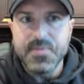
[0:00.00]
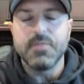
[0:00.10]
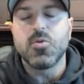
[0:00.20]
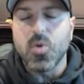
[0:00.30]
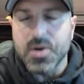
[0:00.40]

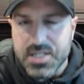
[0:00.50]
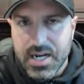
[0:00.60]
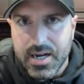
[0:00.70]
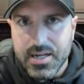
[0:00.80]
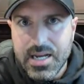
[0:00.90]
Of course
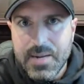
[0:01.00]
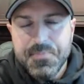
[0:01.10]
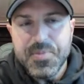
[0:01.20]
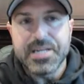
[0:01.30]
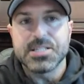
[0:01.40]
not,
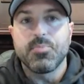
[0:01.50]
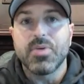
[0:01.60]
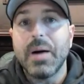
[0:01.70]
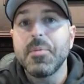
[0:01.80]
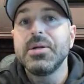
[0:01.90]
because the
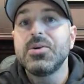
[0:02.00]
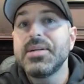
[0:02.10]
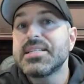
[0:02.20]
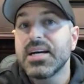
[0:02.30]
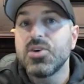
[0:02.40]

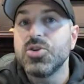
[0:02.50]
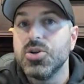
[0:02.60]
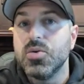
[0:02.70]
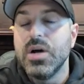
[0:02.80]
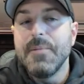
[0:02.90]
probabilities tell
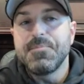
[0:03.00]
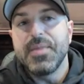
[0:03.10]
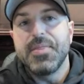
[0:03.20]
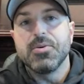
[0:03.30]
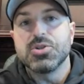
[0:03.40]
you
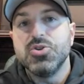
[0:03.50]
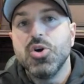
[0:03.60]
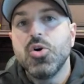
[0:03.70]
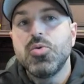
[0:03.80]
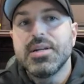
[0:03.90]
that there is
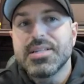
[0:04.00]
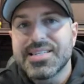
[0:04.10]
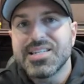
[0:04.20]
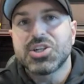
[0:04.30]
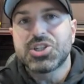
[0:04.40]
no
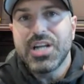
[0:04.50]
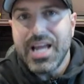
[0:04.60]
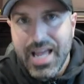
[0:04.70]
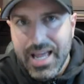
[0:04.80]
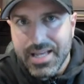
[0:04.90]
such
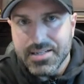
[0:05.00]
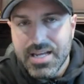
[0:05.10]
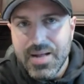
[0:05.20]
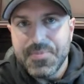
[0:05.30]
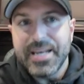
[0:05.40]
hand
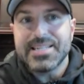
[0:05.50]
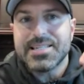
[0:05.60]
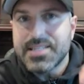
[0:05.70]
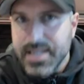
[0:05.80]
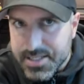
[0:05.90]
that
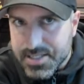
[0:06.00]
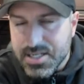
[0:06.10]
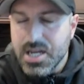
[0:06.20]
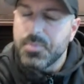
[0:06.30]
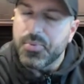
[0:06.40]
exists
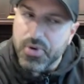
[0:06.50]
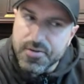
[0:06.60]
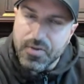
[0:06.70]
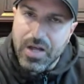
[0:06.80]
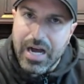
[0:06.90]

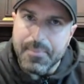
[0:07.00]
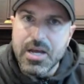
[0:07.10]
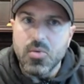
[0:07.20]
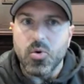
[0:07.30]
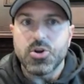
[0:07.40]
pre-flop
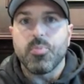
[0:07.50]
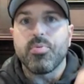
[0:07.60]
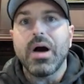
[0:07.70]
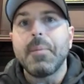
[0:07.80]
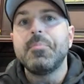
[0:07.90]
where your
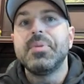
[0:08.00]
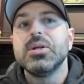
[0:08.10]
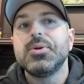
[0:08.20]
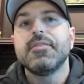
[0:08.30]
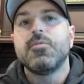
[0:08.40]

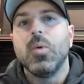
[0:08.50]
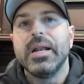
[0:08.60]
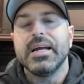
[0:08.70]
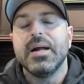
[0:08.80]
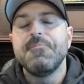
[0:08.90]
probability of
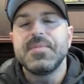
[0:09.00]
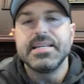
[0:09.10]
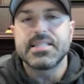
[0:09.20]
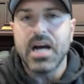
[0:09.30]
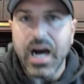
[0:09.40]
winning
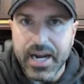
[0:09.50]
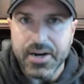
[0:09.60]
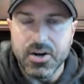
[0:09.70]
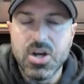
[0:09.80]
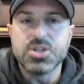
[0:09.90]
is
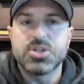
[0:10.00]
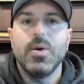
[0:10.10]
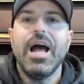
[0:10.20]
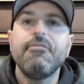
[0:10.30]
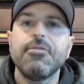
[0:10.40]
higher.
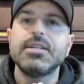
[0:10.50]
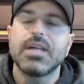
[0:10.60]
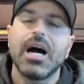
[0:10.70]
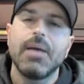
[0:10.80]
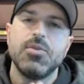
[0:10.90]
So every
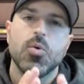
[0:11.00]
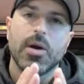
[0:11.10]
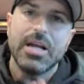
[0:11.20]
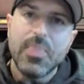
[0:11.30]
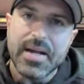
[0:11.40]
time you
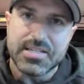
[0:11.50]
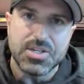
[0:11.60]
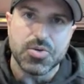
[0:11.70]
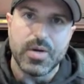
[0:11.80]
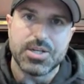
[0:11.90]
are in that
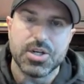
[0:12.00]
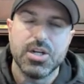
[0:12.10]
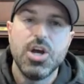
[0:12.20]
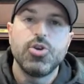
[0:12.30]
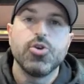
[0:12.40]

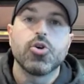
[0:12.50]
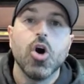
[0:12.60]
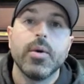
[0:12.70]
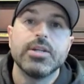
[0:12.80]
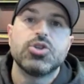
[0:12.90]
situation, you're
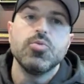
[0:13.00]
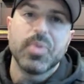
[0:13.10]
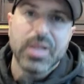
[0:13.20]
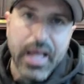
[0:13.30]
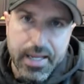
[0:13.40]
going to
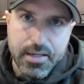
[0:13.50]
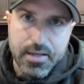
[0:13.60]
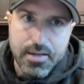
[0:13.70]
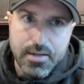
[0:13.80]
play.